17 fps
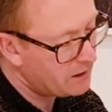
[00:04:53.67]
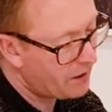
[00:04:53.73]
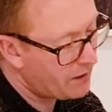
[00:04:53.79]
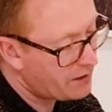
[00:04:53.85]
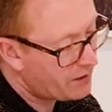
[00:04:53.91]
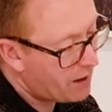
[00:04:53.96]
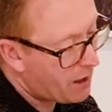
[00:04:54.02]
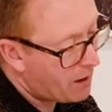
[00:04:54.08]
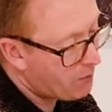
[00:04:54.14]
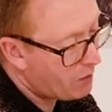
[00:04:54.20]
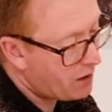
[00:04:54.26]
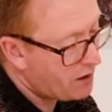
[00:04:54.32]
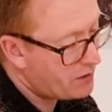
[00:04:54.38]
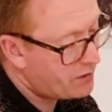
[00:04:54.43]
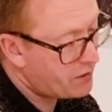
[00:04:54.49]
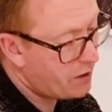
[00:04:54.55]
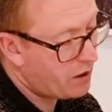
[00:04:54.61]
Now this camera
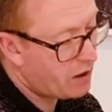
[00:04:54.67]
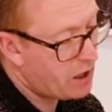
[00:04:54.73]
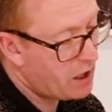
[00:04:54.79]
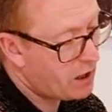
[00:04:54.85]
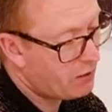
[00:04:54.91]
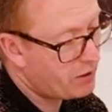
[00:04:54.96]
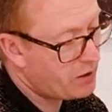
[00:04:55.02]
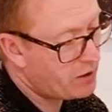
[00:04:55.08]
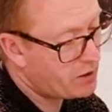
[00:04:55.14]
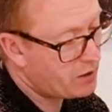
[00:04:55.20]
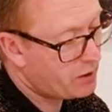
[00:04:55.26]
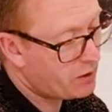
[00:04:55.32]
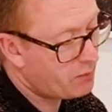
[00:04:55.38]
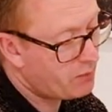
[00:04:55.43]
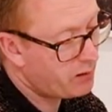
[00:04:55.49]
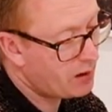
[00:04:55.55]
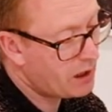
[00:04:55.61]
insert here is
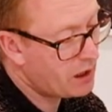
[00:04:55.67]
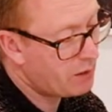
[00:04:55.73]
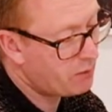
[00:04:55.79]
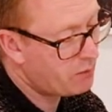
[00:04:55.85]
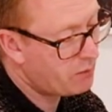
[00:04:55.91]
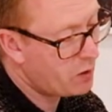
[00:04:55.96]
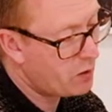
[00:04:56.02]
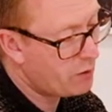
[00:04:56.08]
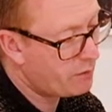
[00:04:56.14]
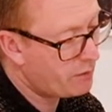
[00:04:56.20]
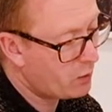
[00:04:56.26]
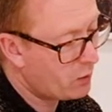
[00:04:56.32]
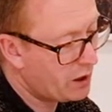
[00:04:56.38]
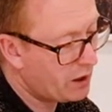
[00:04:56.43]
completely removable.